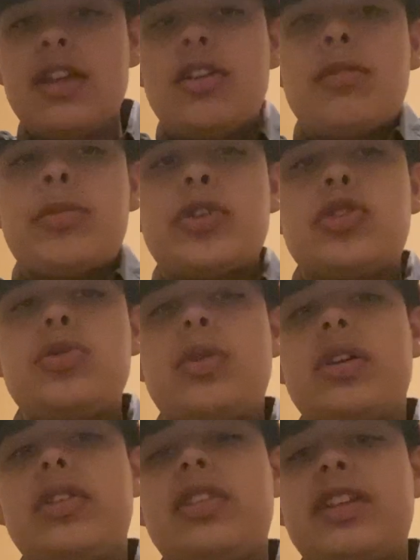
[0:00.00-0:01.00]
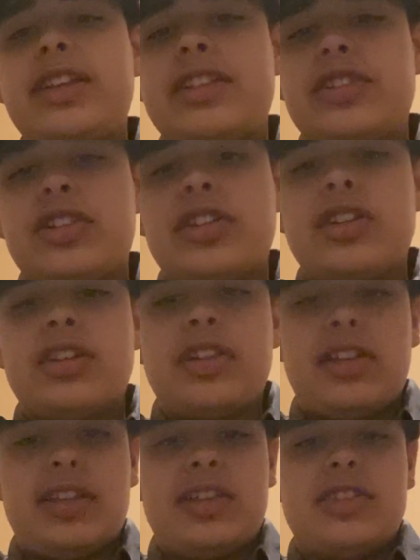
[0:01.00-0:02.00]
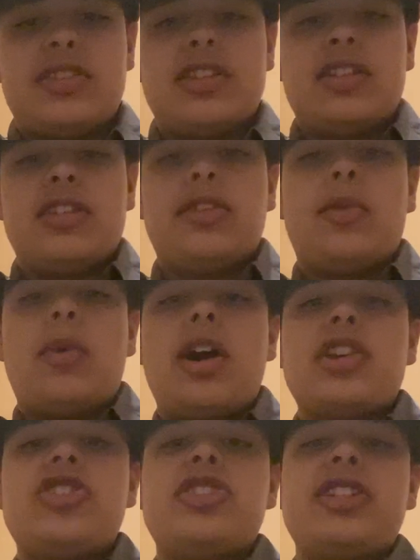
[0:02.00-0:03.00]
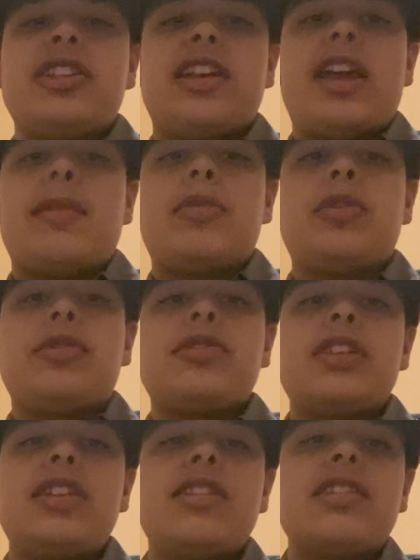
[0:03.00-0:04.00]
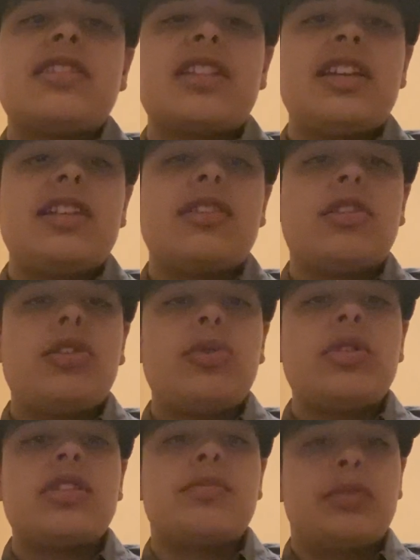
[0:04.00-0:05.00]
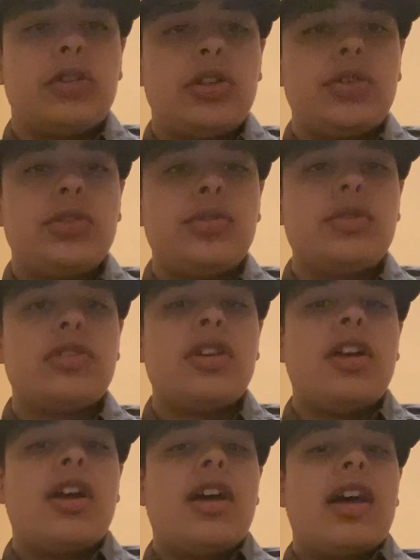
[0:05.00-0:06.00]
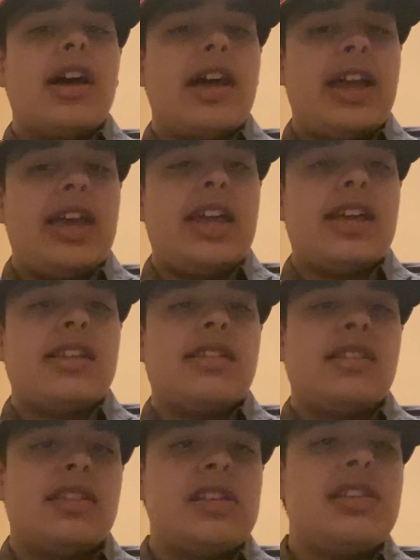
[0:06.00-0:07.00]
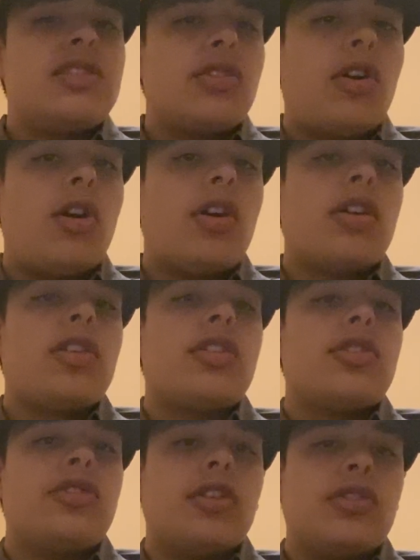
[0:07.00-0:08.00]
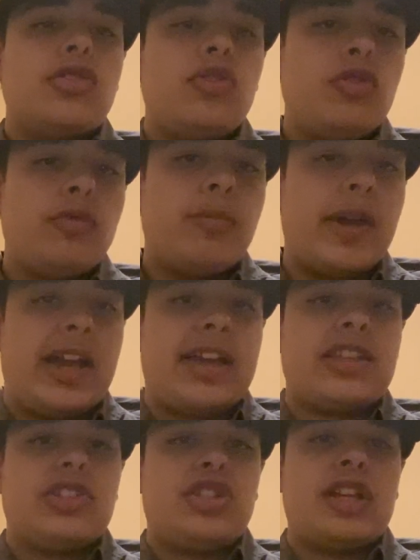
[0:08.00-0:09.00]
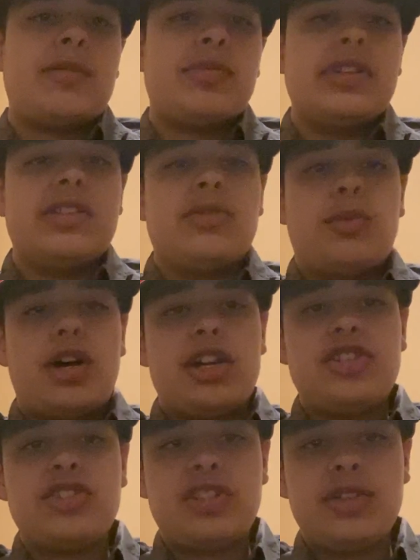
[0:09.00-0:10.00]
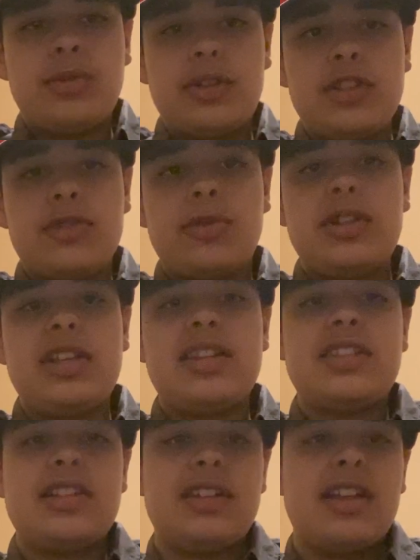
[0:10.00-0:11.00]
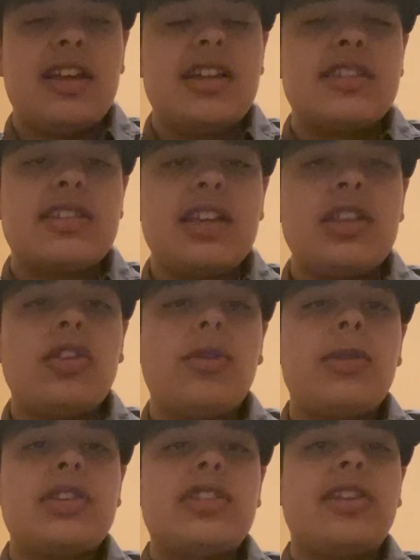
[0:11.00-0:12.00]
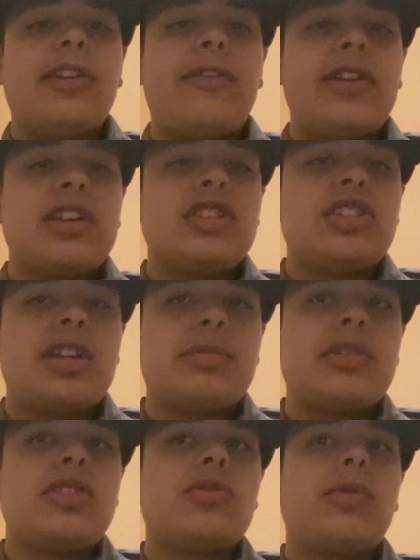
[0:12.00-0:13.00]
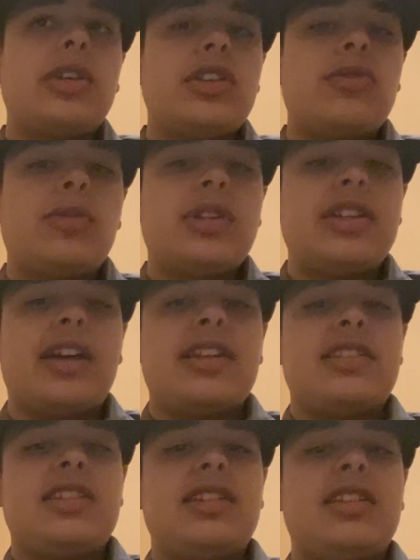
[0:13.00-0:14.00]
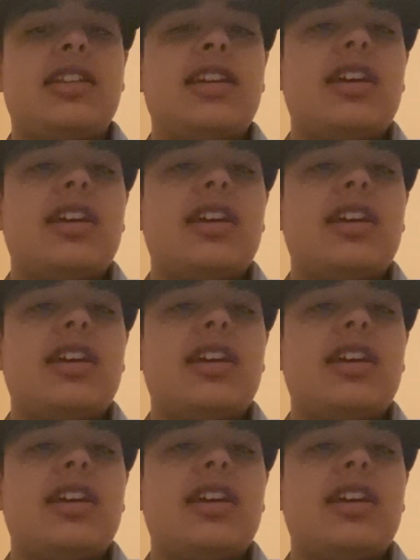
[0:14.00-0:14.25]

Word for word: Number two on the list is the Washington Capitals and the St. Louis Blues. And these are the two past champions. Washington won in 2018. St. Louis, the defending champions, won in 2019.